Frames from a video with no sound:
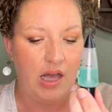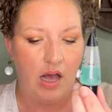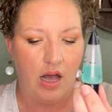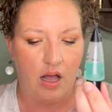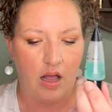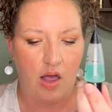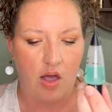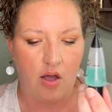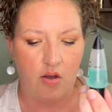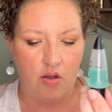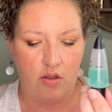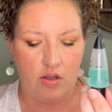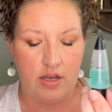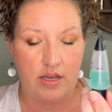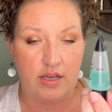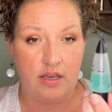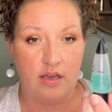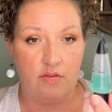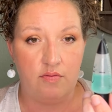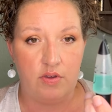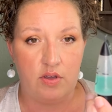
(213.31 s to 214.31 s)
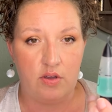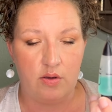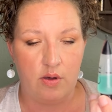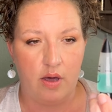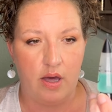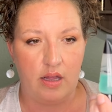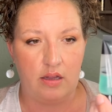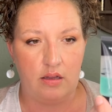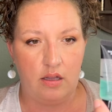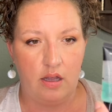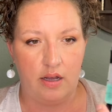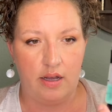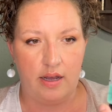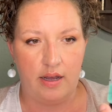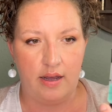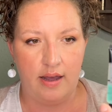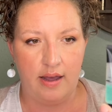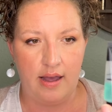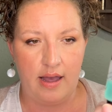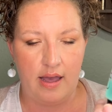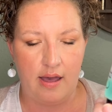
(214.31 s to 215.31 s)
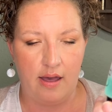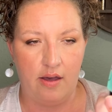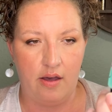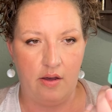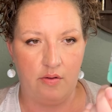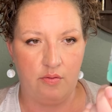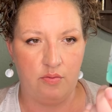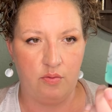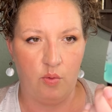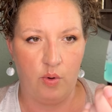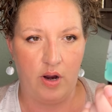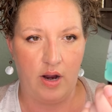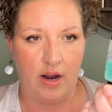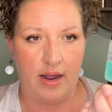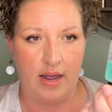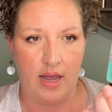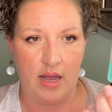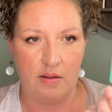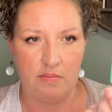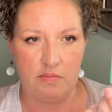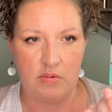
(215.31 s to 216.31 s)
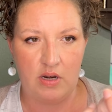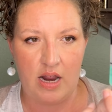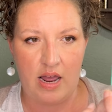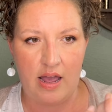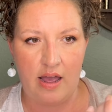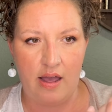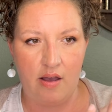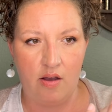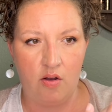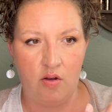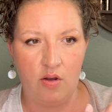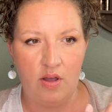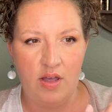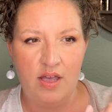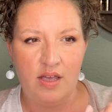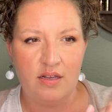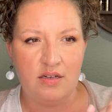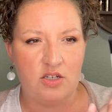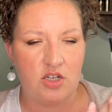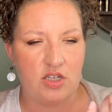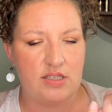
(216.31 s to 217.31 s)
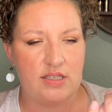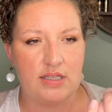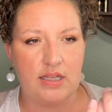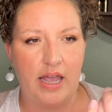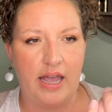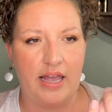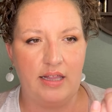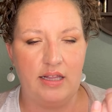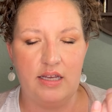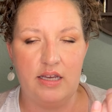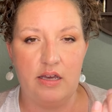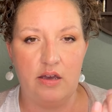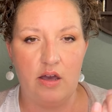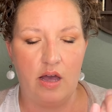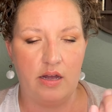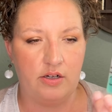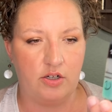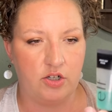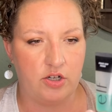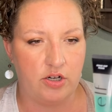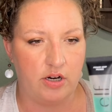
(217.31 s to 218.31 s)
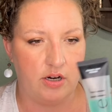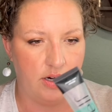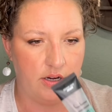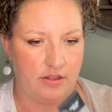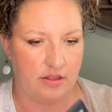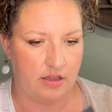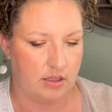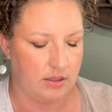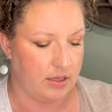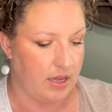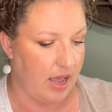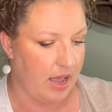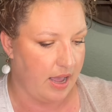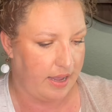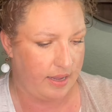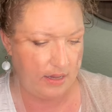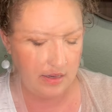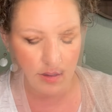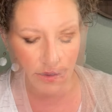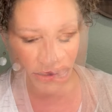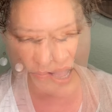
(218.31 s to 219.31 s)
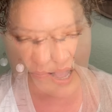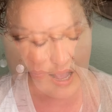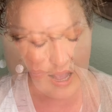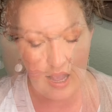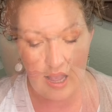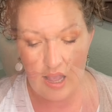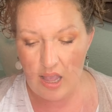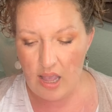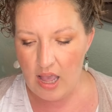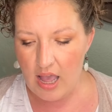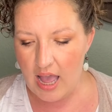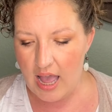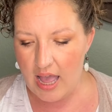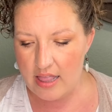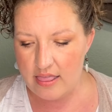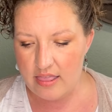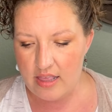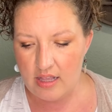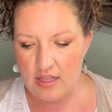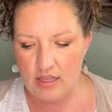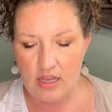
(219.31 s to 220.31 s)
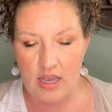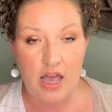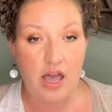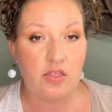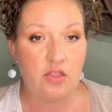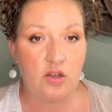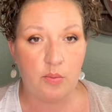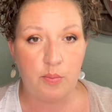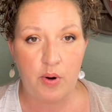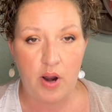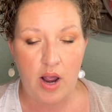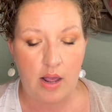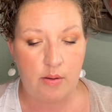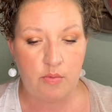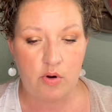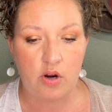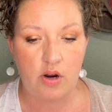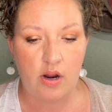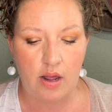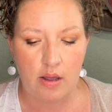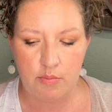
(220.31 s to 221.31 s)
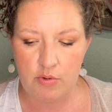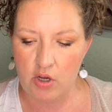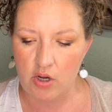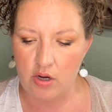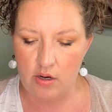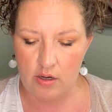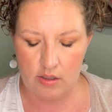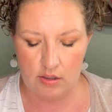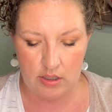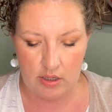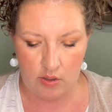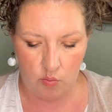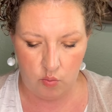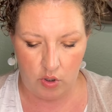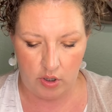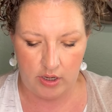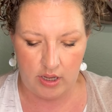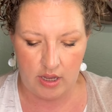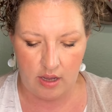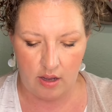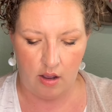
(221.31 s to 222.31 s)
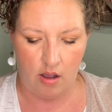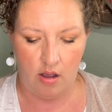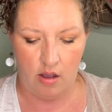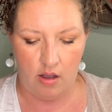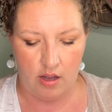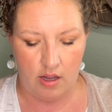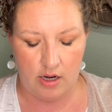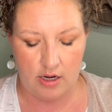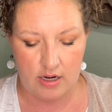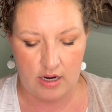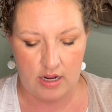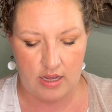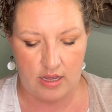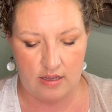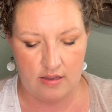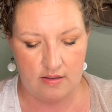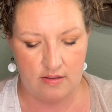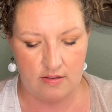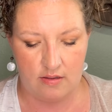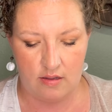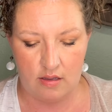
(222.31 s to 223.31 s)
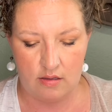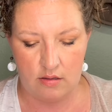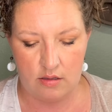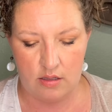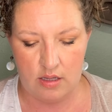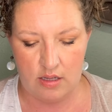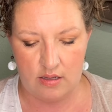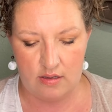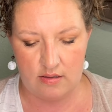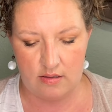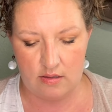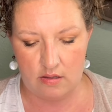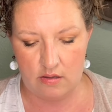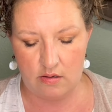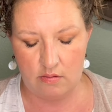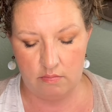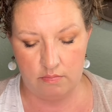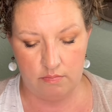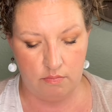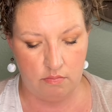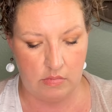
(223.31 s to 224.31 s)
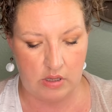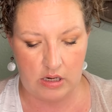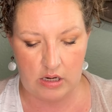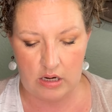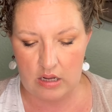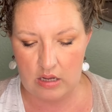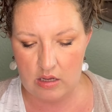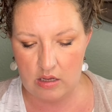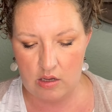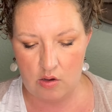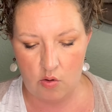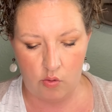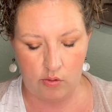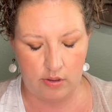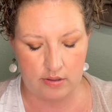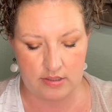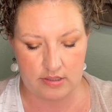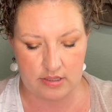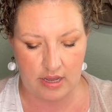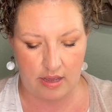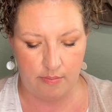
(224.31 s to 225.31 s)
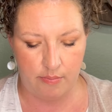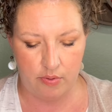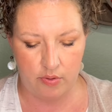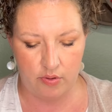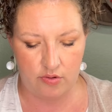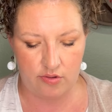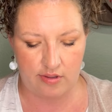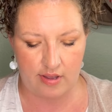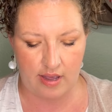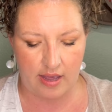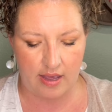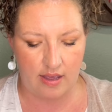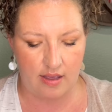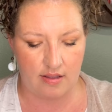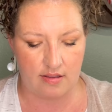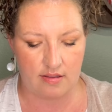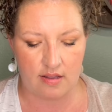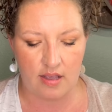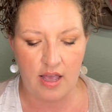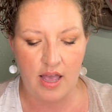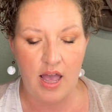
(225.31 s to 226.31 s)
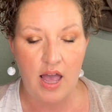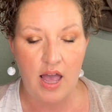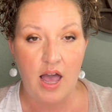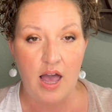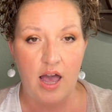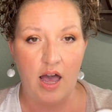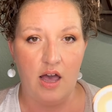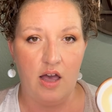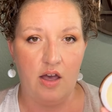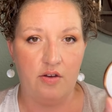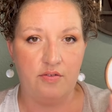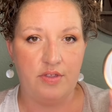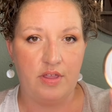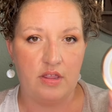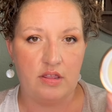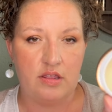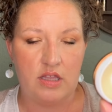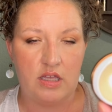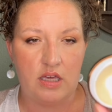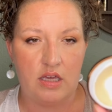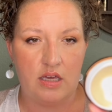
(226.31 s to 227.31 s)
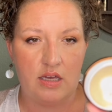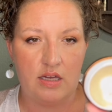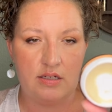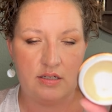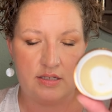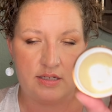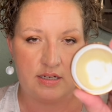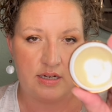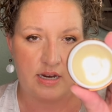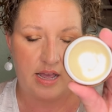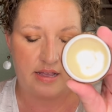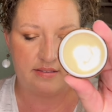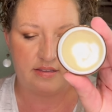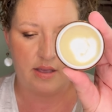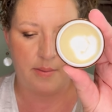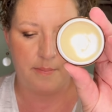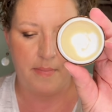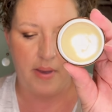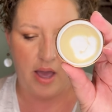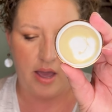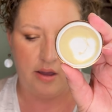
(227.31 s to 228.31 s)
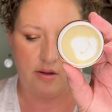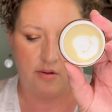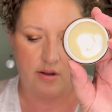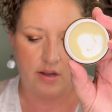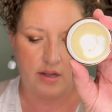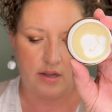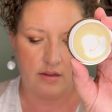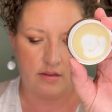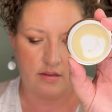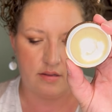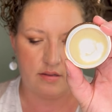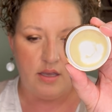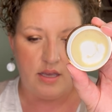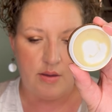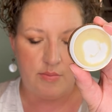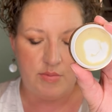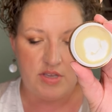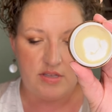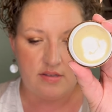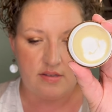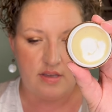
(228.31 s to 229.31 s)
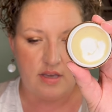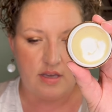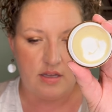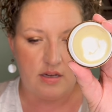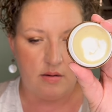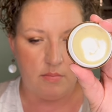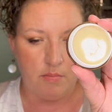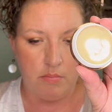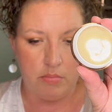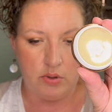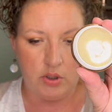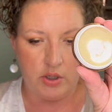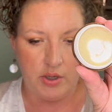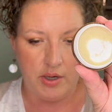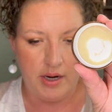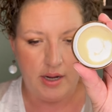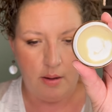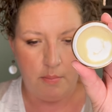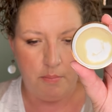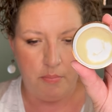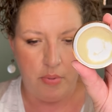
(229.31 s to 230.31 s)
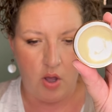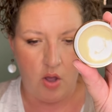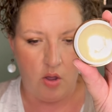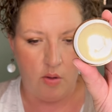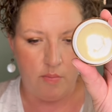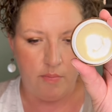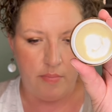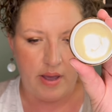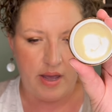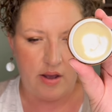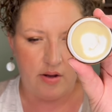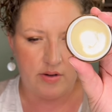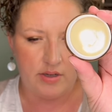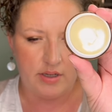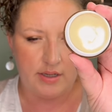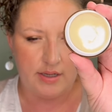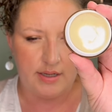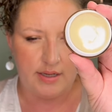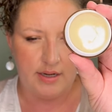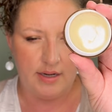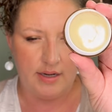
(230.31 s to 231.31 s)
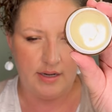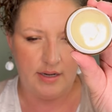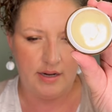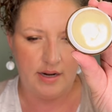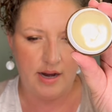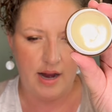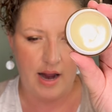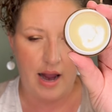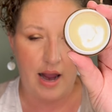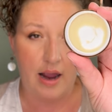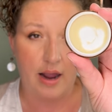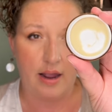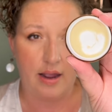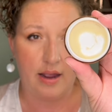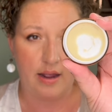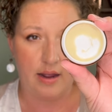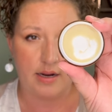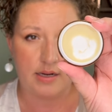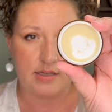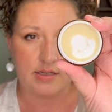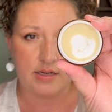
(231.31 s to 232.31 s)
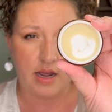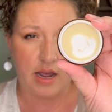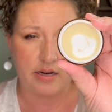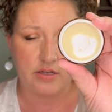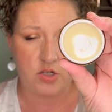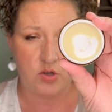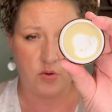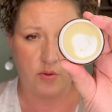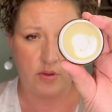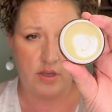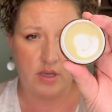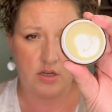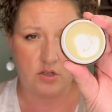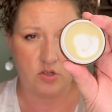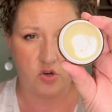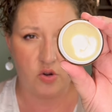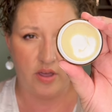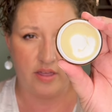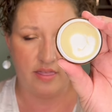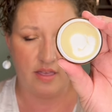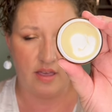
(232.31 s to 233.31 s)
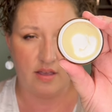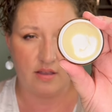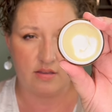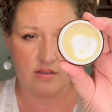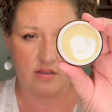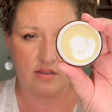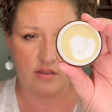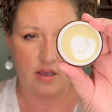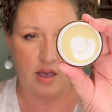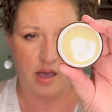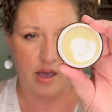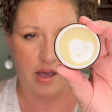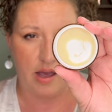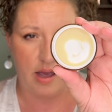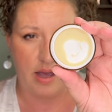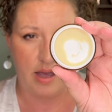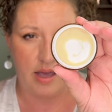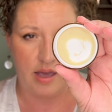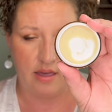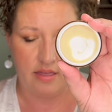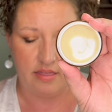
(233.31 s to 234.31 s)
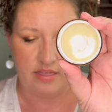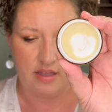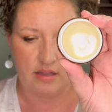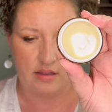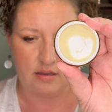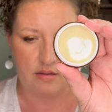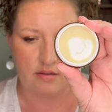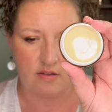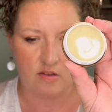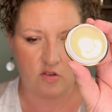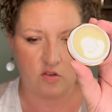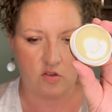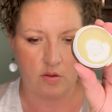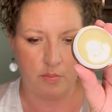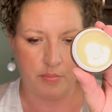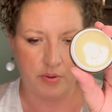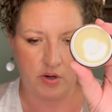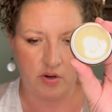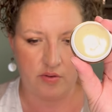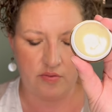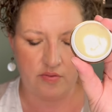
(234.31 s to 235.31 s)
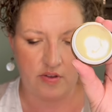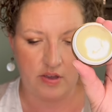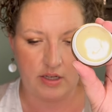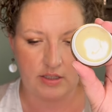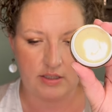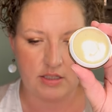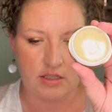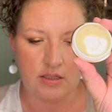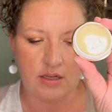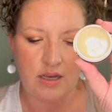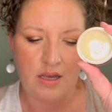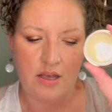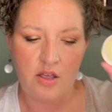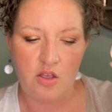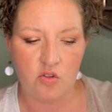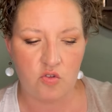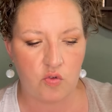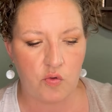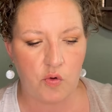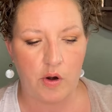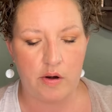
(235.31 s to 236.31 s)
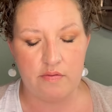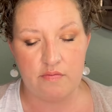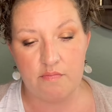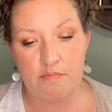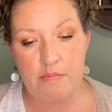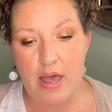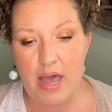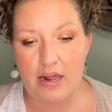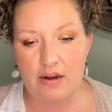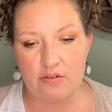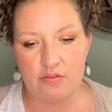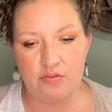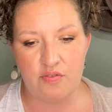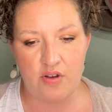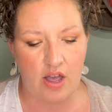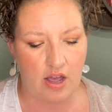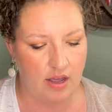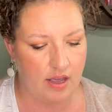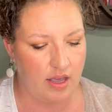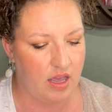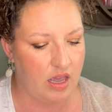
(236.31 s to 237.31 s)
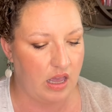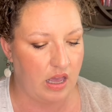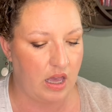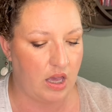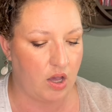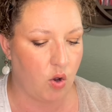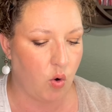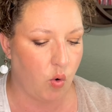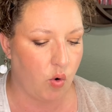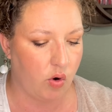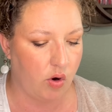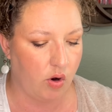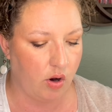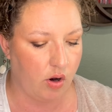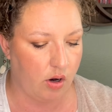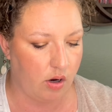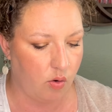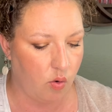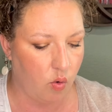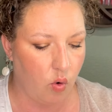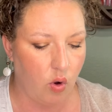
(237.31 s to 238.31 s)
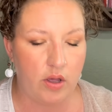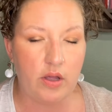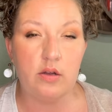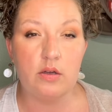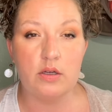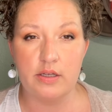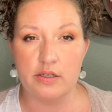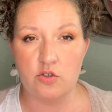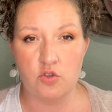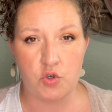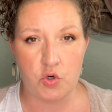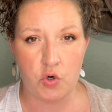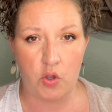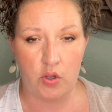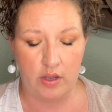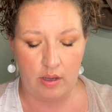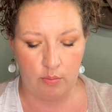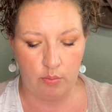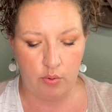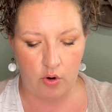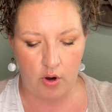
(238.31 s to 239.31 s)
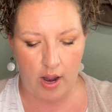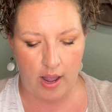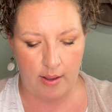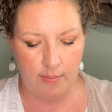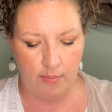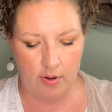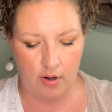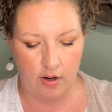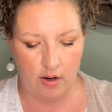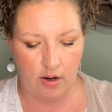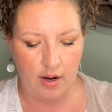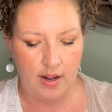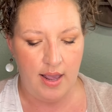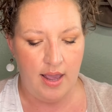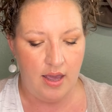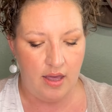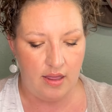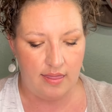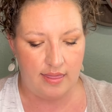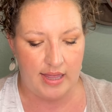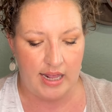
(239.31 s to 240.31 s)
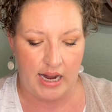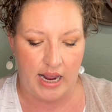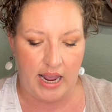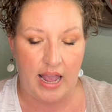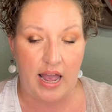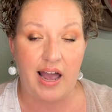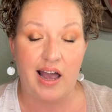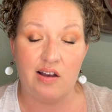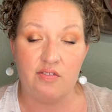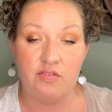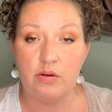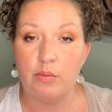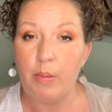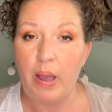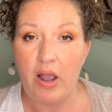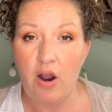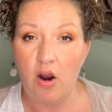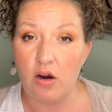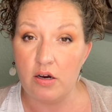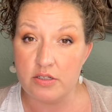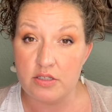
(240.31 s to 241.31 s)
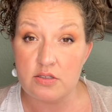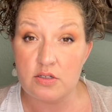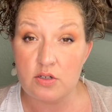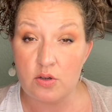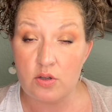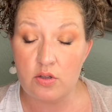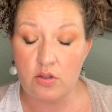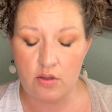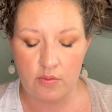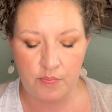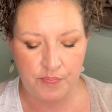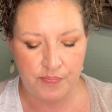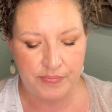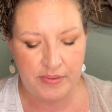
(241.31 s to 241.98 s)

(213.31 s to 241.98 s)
I'll give you a look of where I am now, just slightly under the line. And then the other primer I'm currently working on is this mini or sample size of the Danessa Myricks Yummy Skin Blurring Balm Powder. And I do really enjoy this. I think this is the perfect sort of mattifying or oil controlling primer that I have in my arsenal.